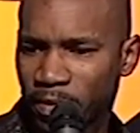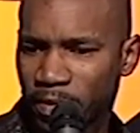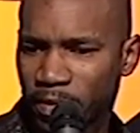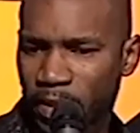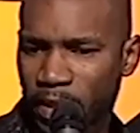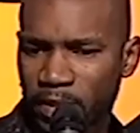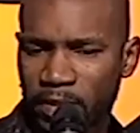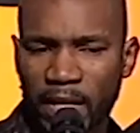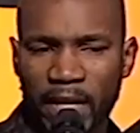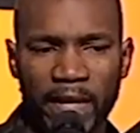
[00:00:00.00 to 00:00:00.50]

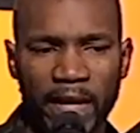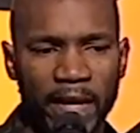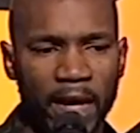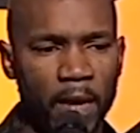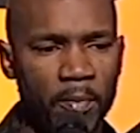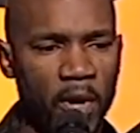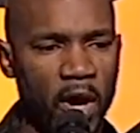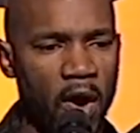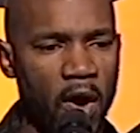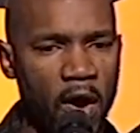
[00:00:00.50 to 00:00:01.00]
Like, it's not like
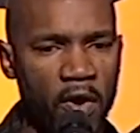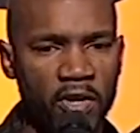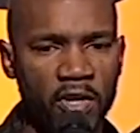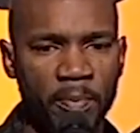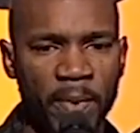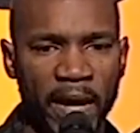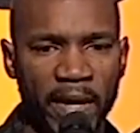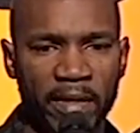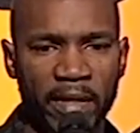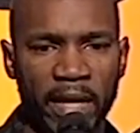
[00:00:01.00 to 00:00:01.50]
I'm gonna
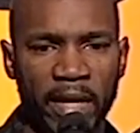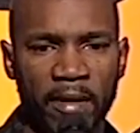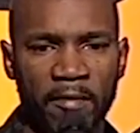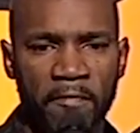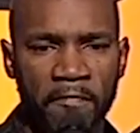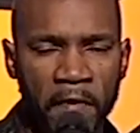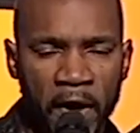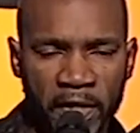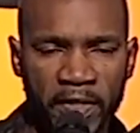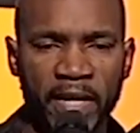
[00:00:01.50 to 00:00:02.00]
argue back, like, f***
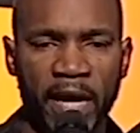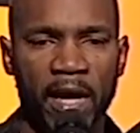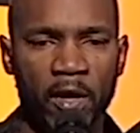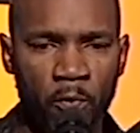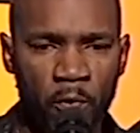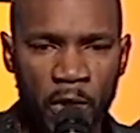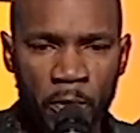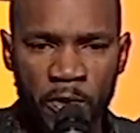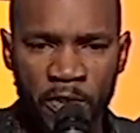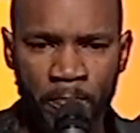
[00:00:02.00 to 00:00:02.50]

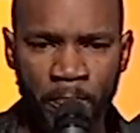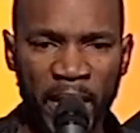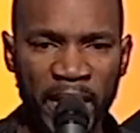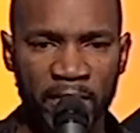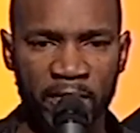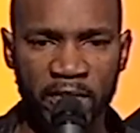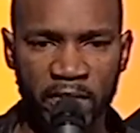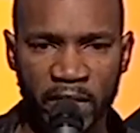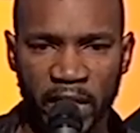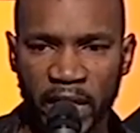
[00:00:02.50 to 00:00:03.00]
that, we was
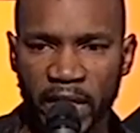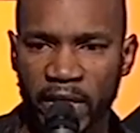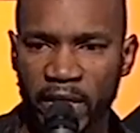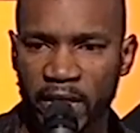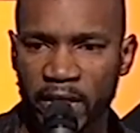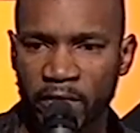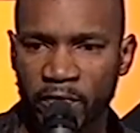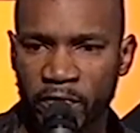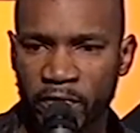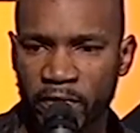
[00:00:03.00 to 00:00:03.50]
better
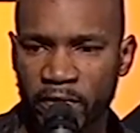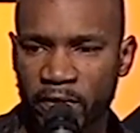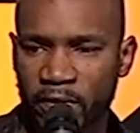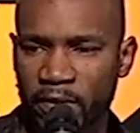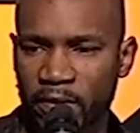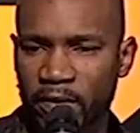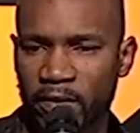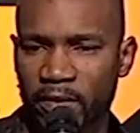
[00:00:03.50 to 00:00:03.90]
slaves.